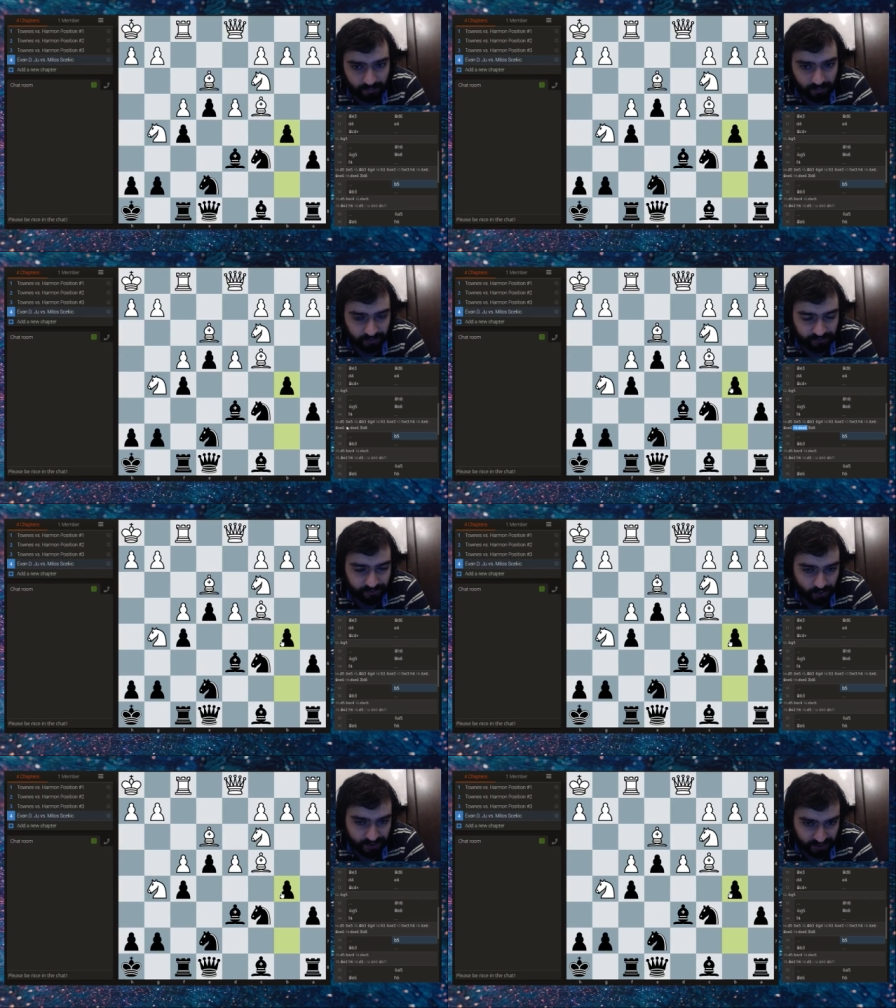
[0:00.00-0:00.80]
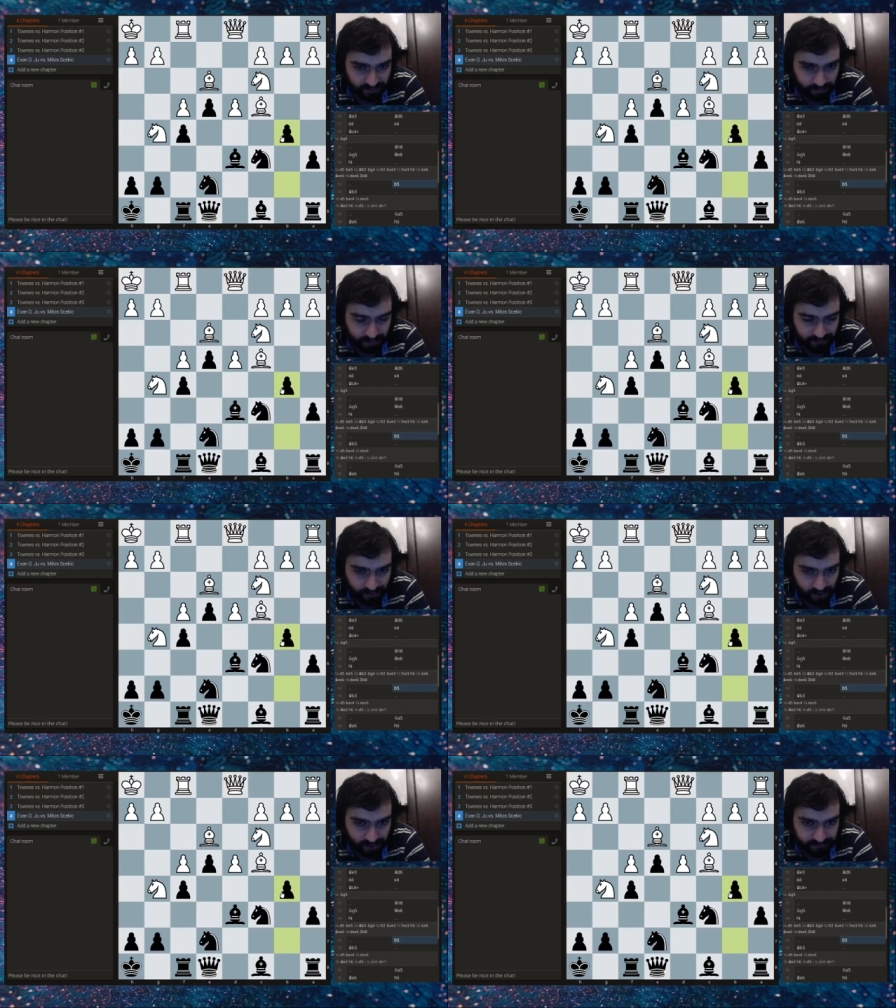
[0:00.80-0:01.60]
But of course not.
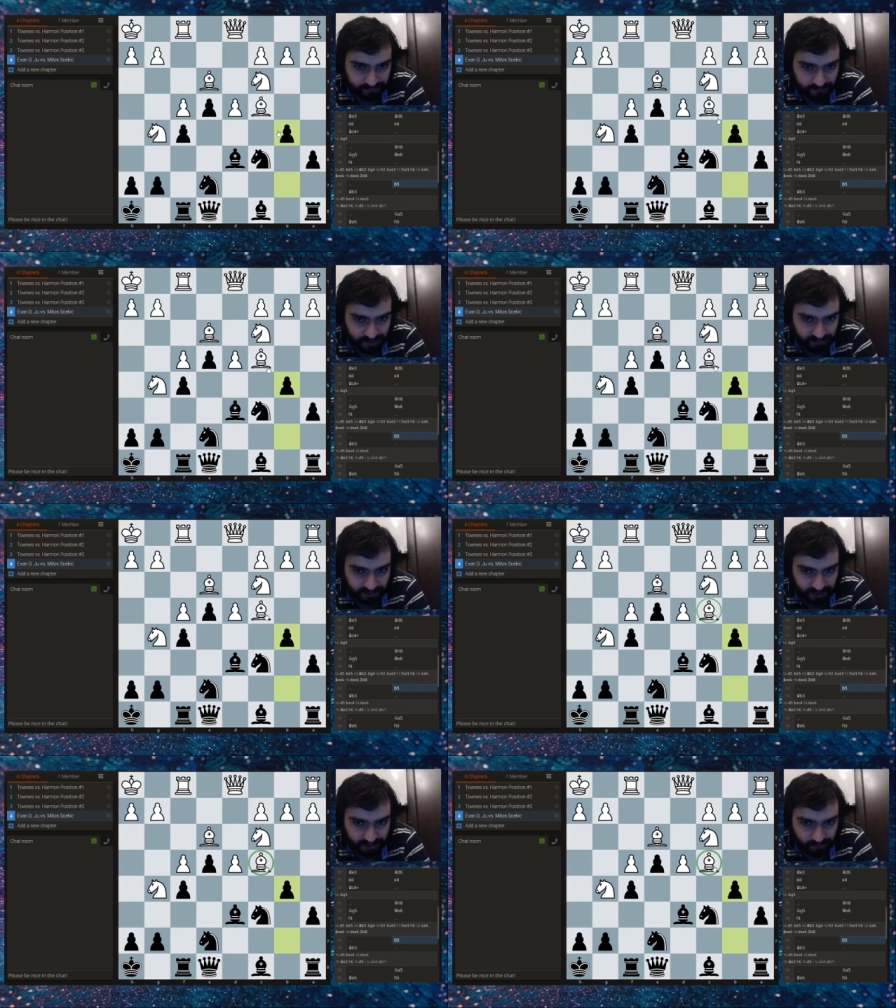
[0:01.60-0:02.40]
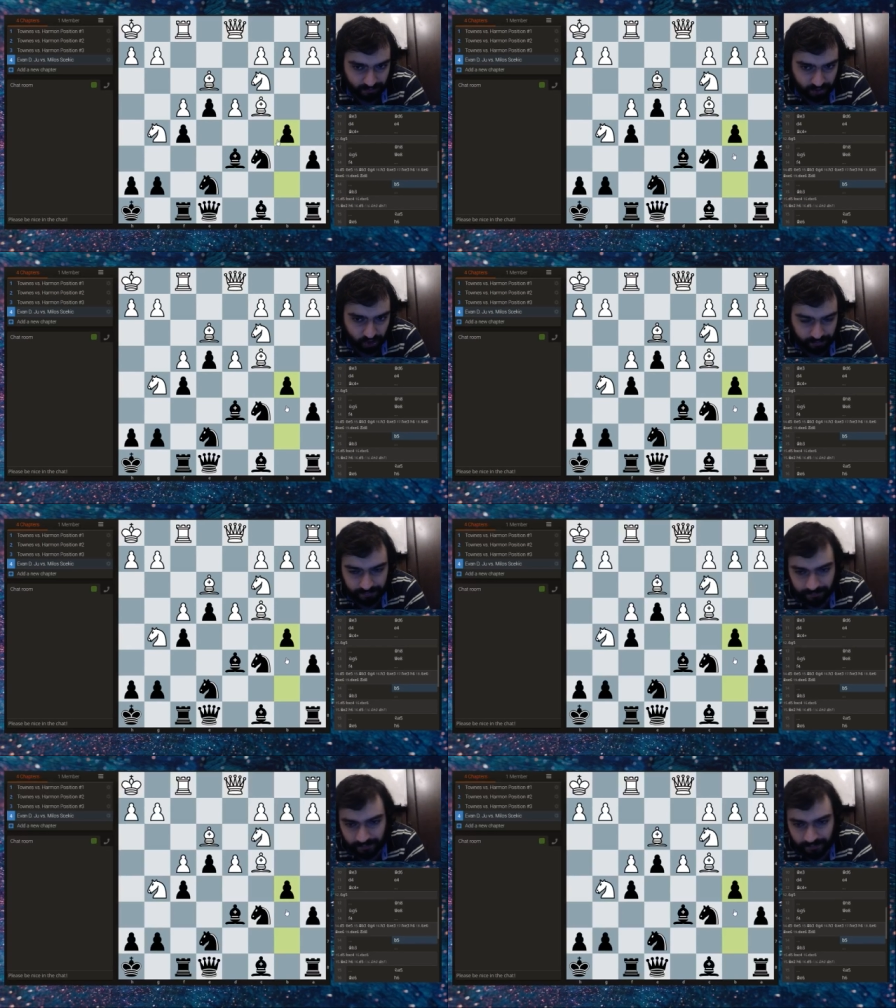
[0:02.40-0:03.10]
b5. Attacking the bishop.